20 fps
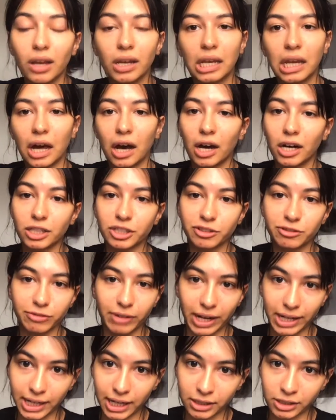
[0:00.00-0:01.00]
large
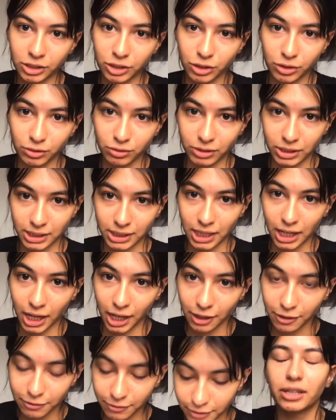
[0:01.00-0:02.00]
financial
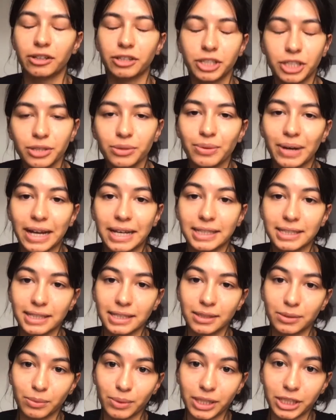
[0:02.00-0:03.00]
reserves. There are 2 ways
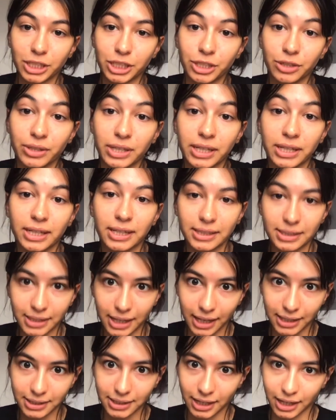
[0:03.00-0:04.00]
in which you can
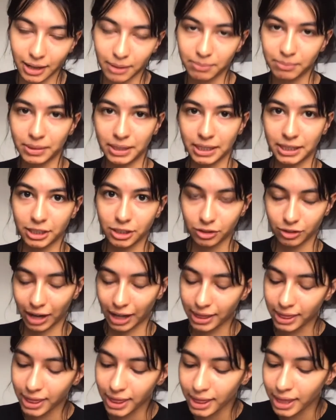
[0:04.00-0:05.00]
assess a company's
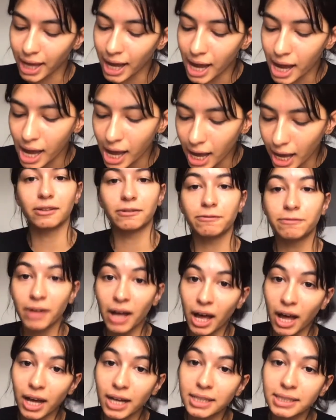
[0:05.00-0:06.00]
strengths. The
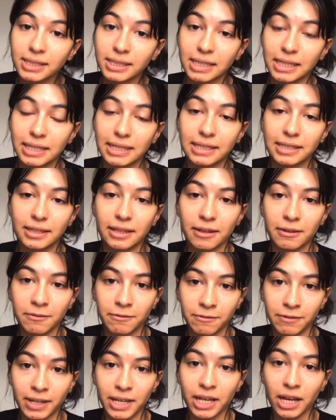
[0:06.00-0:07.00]
first is the
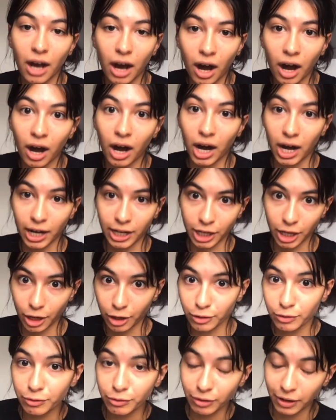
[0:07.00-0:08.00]
VRIO
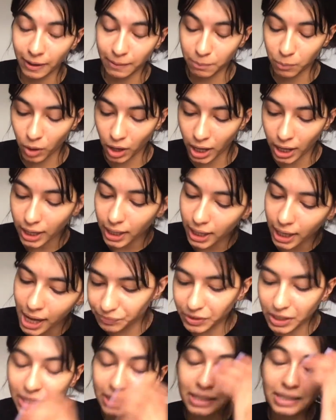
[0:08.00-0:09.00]
framework,
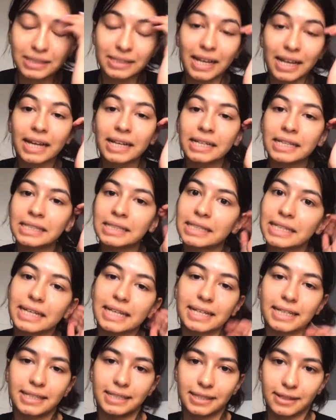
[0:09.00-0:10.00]
and the second
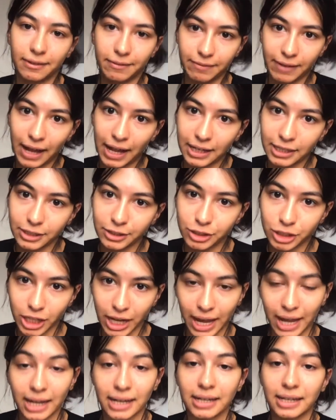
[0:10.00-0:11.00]
is the value
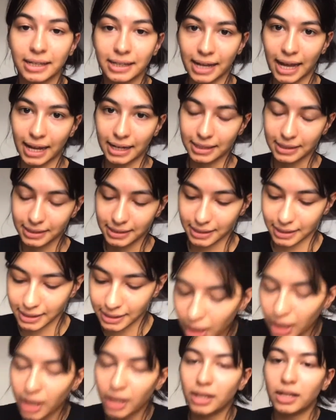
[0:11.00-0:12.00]
chain analysis.
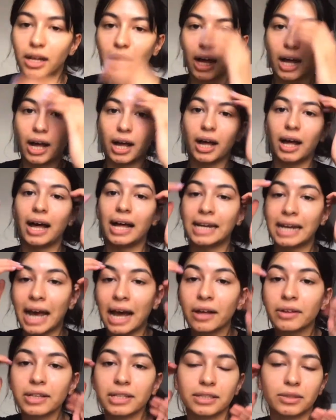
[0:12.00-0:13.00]
And how
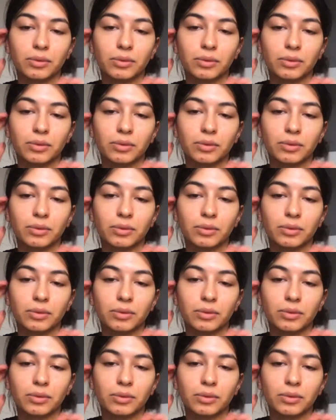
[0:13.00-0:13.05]
this